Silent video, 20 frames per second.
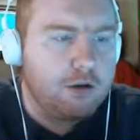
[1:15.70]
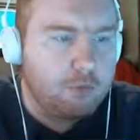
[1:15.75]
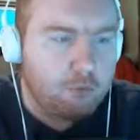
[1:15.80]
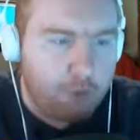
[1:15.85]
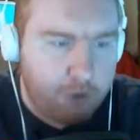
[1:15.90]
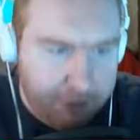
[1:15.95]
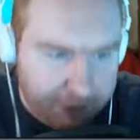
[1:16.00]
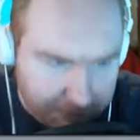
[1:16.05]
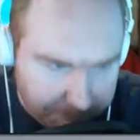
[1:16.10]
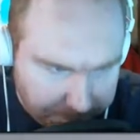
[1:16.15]

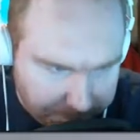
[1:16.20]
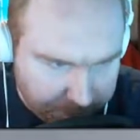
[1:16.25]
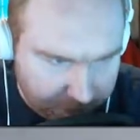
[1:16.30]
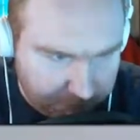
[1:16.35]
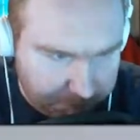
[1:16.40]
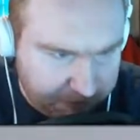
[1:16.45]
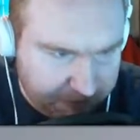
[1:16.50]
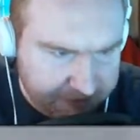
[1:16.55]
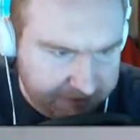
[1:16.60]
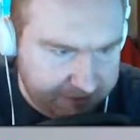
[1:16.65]
where you can
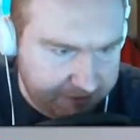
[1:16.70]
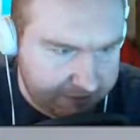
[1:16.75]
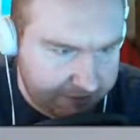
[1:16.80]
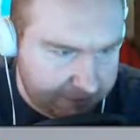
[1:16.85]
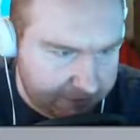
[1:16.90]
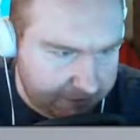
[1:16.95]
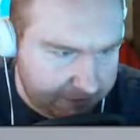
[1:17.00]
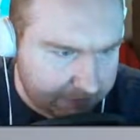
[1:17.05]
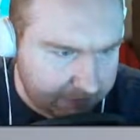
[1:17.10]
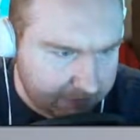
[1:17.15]
build PCs
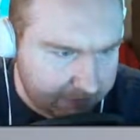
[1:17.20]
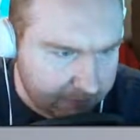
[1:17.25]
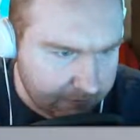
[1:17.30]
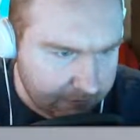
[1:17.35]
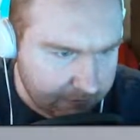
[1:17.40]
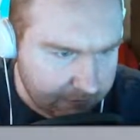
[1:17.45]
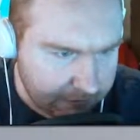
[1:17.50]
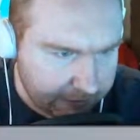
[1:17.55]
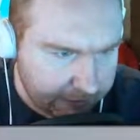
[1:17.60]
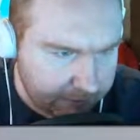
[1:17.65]
into,
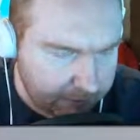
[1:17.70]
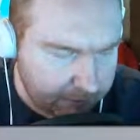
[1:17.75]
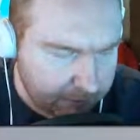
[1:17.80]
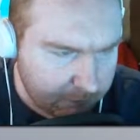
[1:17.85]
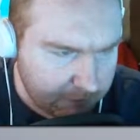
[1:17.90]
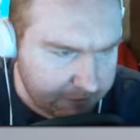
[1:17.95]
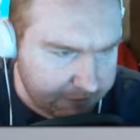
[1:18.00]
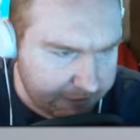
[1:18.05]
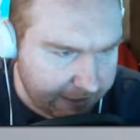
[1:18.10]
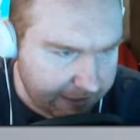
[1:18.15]
and
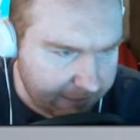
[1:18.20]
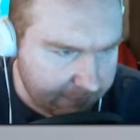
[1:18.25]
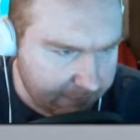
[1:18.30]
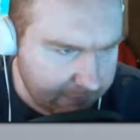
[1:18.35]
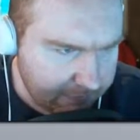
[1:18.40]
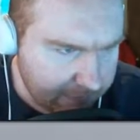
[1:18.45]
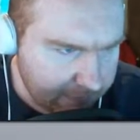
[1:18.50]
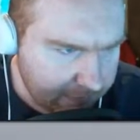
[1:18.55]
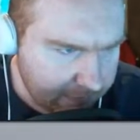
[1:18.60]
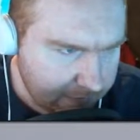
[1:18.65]
what is that?
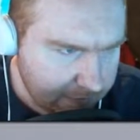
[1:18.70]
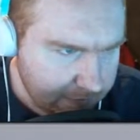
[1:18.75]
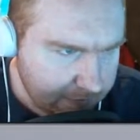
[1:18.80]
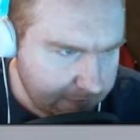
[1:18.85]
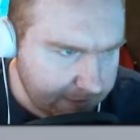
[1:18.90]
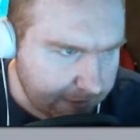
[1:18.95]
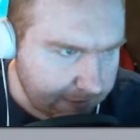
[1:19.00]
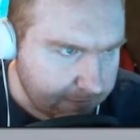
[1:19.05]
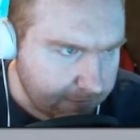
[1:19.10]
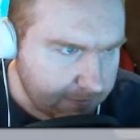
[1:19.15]

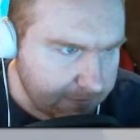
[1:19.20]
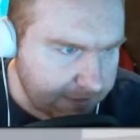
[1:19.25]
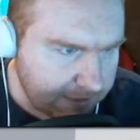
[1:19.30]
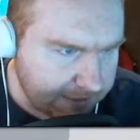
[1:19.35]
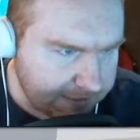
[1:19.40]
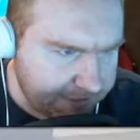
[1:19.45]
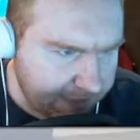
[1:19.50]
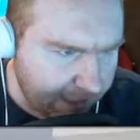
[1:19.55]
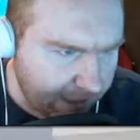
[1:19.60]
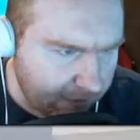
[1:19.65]
Is that, is that
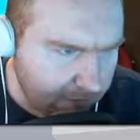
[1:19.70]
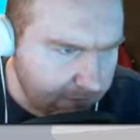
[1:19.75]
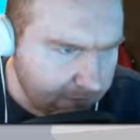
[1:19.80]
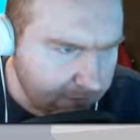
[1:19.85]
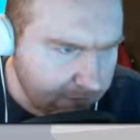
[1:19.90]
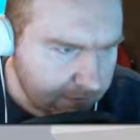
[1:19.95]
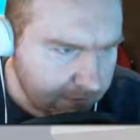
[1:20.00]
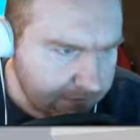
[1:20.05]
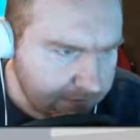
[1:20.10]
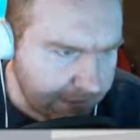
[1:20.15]
a Dell?
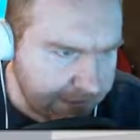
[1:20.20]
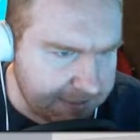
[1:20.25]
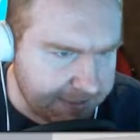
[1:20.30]
Is that a